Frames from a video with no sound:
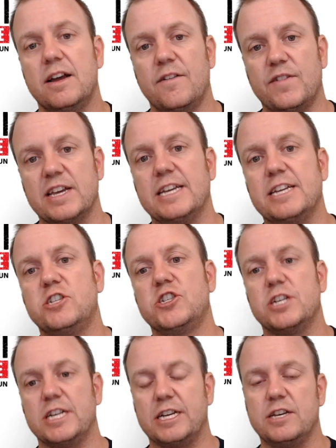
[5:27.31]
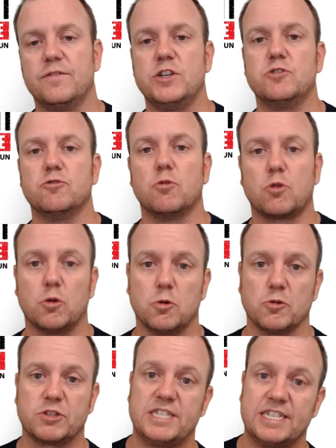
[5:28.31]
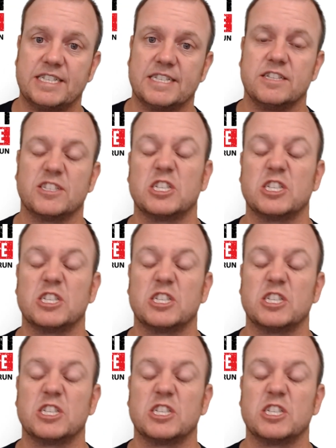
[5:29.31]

for each individual course distance,